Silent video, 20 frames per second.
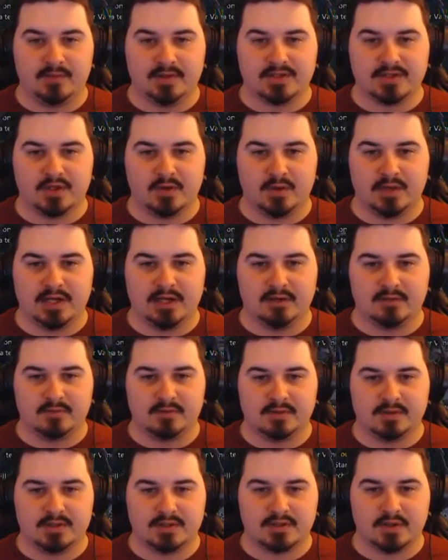We're just going in.
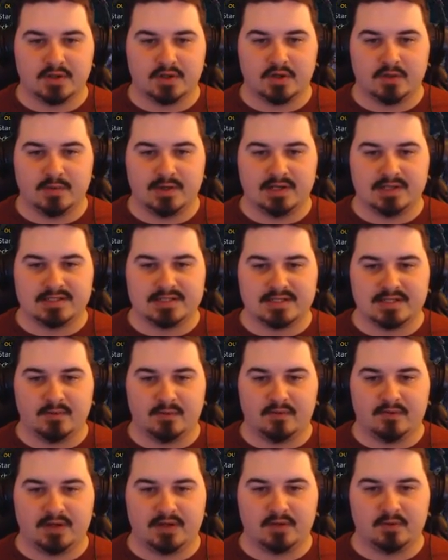Just gonna go in and see
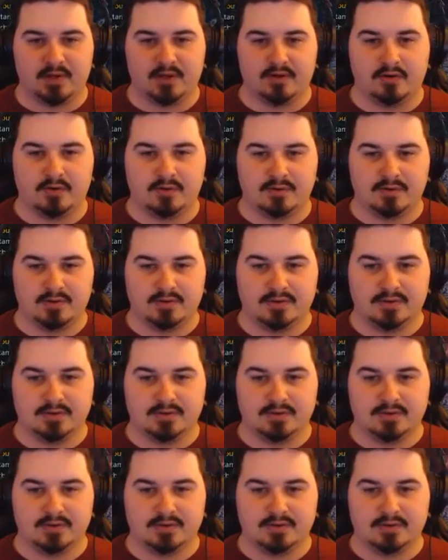what we can do here.